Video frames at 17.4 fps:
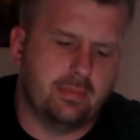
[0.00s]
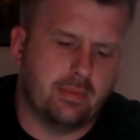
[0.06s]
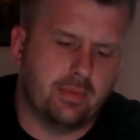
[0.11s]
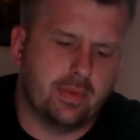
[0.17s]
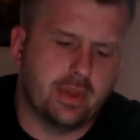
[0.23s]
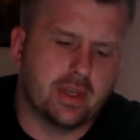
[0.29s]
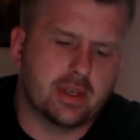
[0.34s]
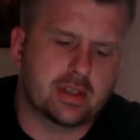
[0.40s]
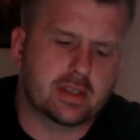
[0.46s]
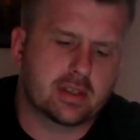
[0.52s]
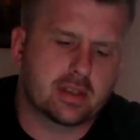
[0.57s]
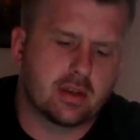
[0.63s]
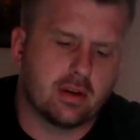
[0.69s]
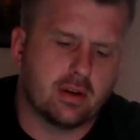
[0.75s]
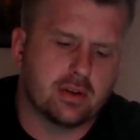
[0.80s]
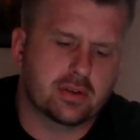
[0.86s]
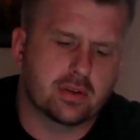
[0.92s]

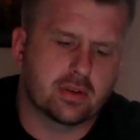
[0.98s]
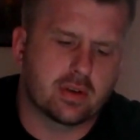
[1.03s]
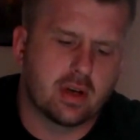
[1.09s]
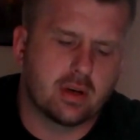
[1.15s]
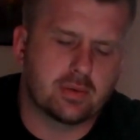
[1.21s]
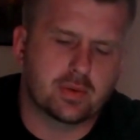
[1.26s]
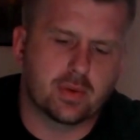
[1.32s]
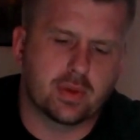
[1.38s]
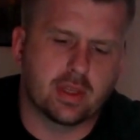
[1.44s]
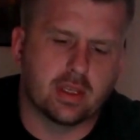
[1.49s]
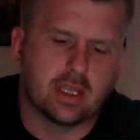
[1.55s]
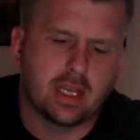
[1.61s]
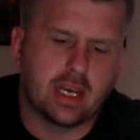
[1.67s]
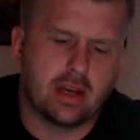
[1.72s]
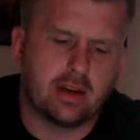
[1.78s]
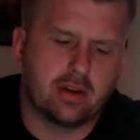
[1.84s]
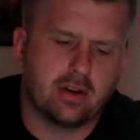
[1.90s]
This also comes with a
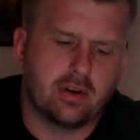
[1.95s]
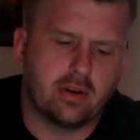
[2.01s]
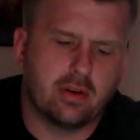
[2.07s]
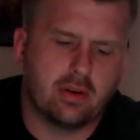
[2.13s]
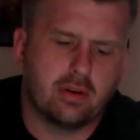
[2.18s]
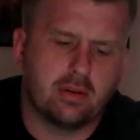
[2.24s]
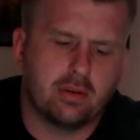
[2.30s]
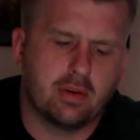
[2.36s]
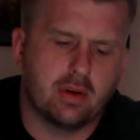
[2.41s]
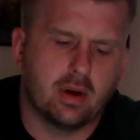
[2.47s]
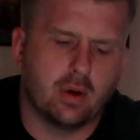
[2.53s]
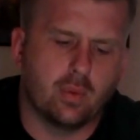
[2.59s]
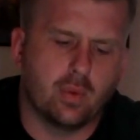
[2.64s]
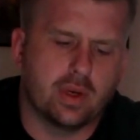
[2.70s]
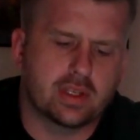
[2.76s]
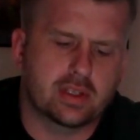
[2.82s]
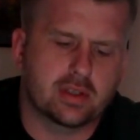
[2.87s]
lanyard, a
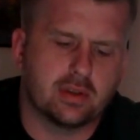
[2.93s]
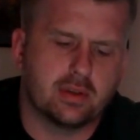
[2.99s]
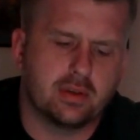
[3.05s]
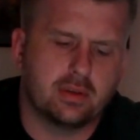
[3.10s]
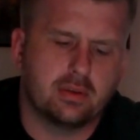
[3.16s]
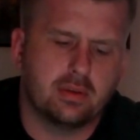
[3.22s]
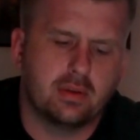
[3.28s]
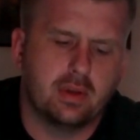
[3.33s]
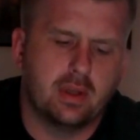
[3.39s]
whistle,